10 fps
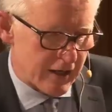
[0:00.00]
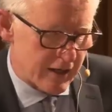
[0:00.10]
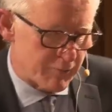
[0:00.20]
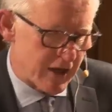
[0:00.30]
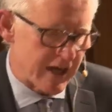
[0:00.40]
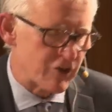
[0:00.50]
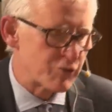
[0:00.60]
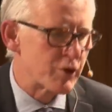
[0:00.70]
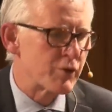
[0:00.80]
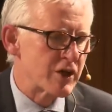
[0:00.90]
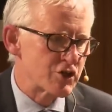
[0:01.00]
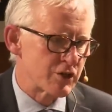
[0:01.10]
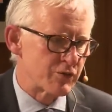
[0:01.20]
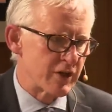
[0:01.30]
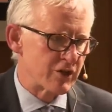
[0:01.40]

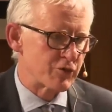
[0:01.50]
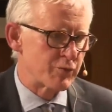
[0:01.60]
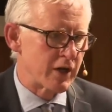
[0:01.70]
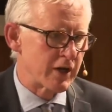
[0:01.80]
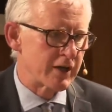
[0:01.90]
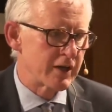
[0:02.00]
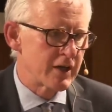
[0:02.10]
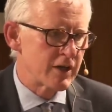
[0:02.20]
exploration of this by,